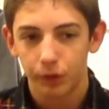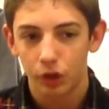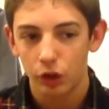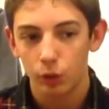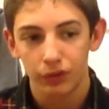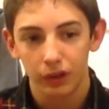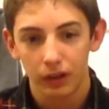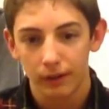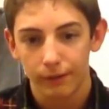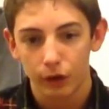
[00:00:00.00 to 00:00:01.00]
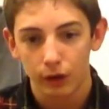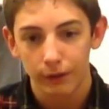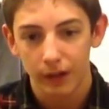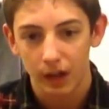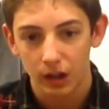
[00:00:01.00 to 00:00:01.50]
Using the fur of
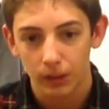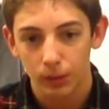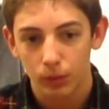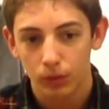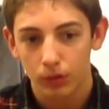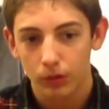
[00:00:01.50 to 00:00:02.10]
an animal.